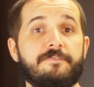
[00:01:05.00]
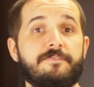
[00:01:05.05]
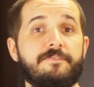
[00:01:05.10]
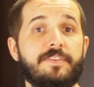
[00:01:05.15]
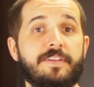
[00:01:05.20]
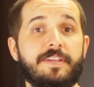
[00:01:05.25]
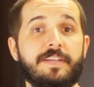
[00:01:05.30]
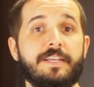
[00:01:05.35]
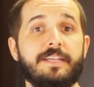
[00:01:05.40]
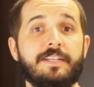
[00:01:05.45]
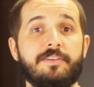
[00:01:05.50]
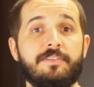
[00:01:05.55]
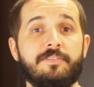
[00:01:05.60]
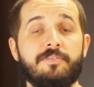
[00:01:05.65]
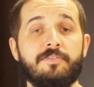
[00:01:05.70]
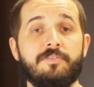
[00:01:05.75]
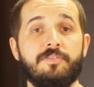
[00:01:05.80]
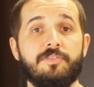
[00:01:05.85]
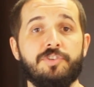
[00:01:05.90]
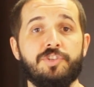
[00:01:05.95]

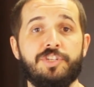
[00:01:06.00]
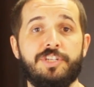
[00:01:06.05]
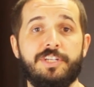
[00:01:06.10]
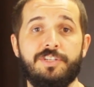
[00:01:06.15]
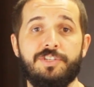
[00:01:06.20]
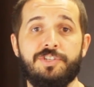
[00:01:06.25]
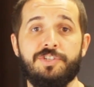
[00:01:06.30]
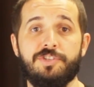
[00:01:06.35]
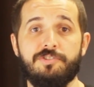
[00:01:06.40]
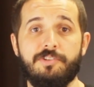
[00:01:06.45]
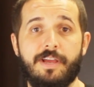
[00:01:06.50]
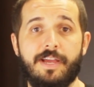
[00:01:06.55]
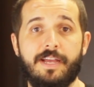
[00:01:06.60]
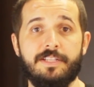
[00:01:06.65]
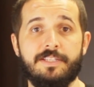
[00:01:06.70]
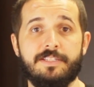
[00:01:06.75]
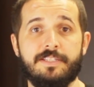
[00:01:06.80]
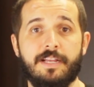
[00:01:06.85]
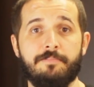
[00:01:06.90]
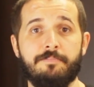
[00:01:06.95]
vegan cheese
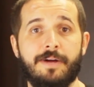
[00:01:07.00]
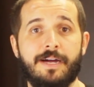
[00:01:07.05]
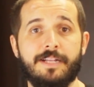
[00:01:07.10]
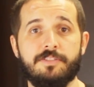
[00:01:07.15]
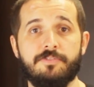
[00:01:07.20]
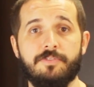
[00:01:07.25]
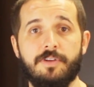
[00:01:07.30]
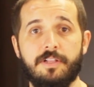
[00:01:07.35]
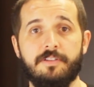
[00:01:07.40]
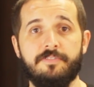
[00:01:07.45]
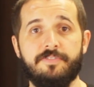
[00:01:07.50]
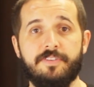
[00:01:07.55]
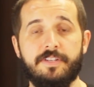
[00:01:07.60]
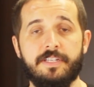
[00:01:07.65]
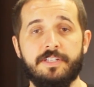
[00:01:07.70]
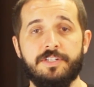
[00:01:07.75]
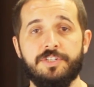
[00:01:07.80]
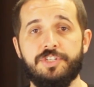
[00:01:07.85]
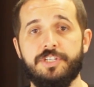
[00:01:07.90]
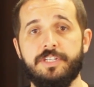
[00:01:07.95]
shreds like mozzarella
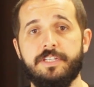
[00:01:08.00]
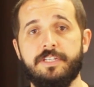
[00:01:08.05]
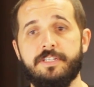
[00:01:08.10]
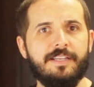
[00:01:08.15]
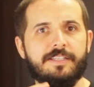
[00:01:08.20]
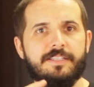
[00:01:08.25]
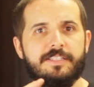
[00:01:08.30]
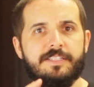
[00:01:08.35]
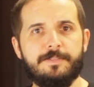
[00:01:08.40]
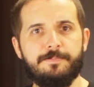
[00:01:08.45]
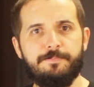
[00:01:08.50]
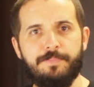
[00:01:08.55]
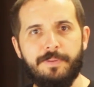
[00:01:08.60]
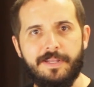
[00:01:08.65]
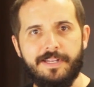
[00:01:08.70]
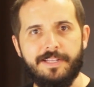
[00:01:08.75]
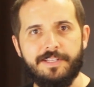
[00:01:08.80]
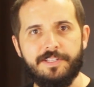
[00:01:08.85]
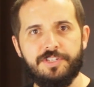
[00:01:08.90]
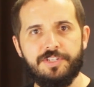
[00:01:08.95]
vegan cheese,
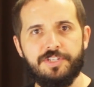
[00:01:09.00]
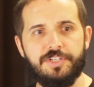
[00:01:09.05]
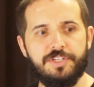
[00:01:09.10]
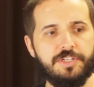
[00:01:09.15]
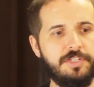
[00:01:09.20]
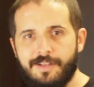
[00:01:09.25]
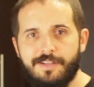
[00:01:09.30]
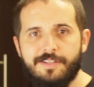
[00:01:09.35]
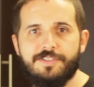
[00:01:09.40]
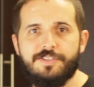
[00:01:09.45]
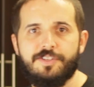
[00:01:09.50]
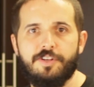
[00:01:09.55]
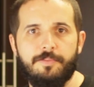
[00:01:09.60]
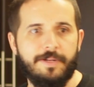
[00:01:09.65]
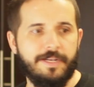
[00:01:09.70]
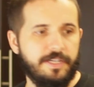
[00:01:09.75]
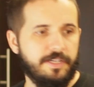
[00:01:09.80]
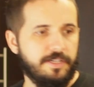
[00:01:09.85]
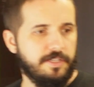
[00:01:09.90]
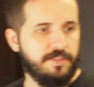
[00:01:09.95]
spinach, so
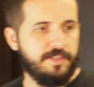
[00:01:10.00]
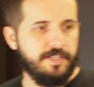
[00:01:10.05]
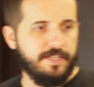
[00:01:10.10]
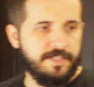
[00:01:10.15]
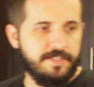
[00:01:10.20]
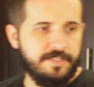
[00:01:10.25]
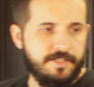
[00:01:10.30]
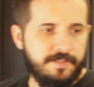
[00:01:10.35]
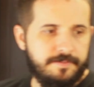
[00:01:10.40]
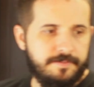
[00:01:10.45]
many good things.